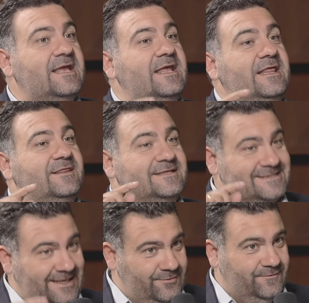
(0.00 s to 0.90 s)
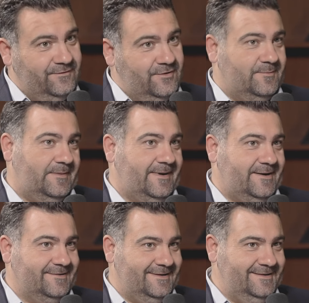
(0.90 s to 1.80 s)
in the south of Europe,
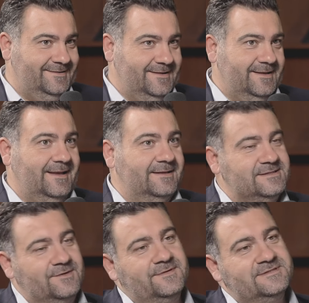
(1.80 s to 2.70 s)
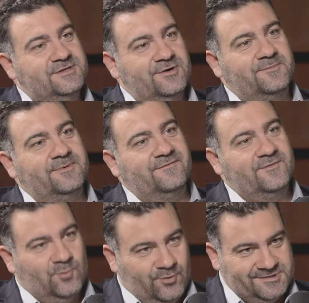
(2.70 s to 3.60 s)
apparently, in southeast Europe even
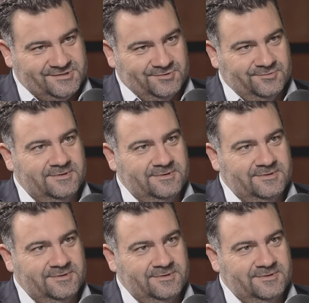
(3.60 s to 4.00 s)
more so.